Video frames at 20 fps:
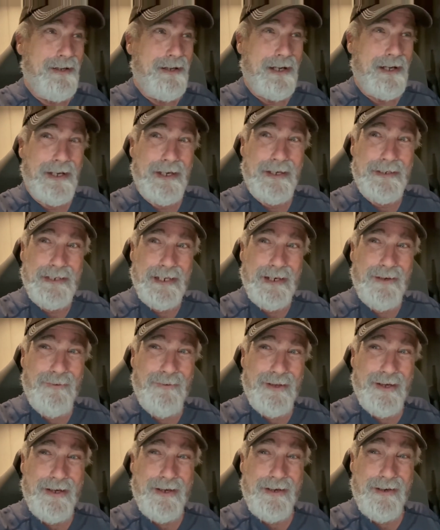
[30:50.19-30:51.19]
I had a
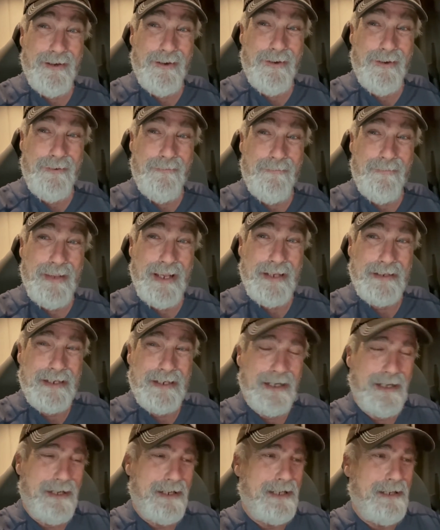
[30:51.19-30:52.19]
downline. That
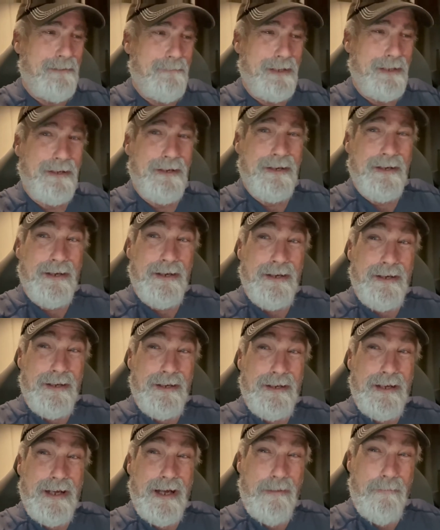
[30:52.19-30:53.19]
kind of gave me
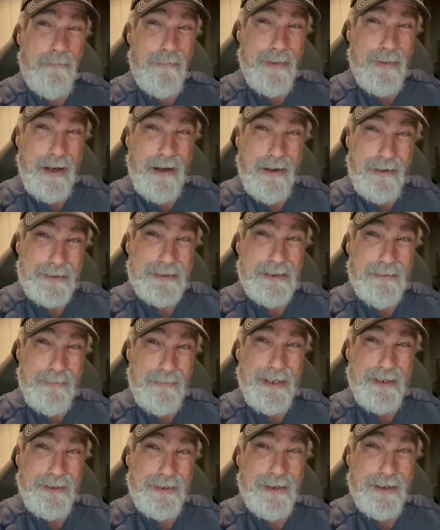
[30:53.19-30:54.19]
um, some
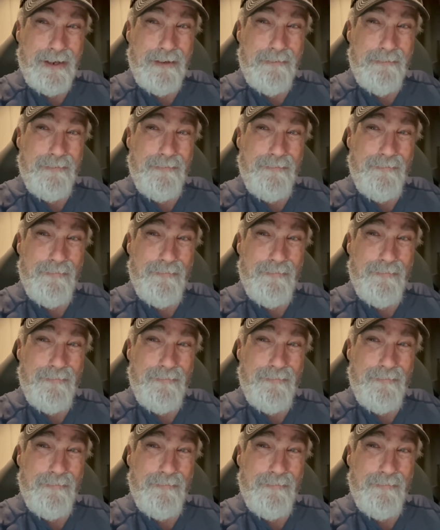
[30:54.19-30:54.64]
income.